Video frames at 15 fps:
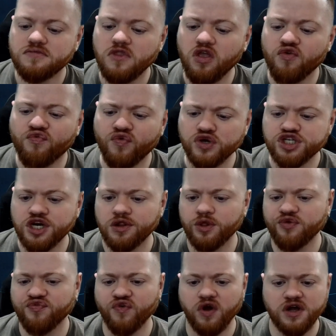Fortunately
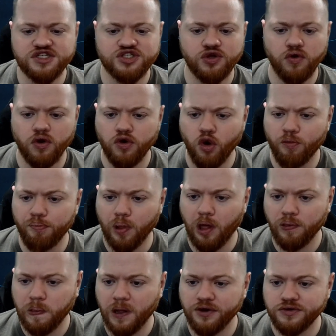for us, there are no
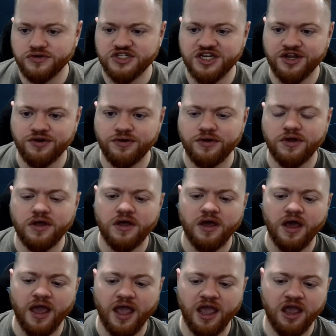bloodletters here.
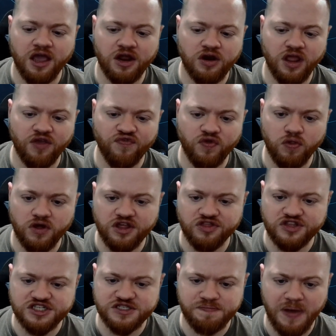And if you look at
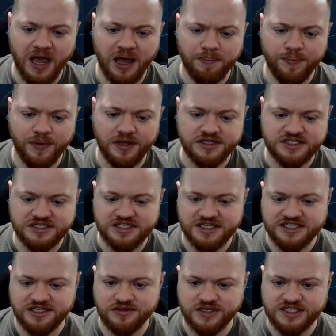this map, it's
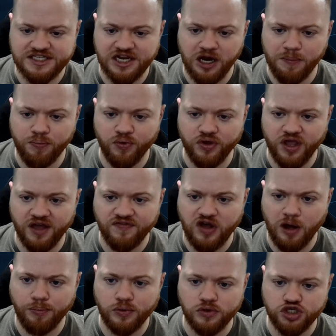decently set up where you have a
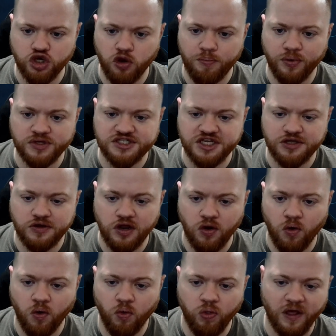couple of choke points that you can
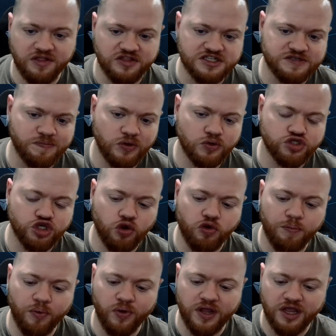hold, like this middle choke
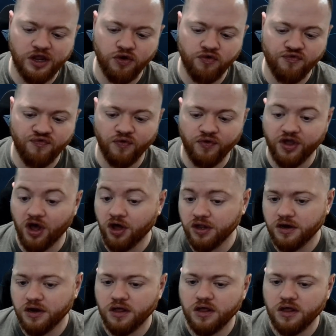point here for cut.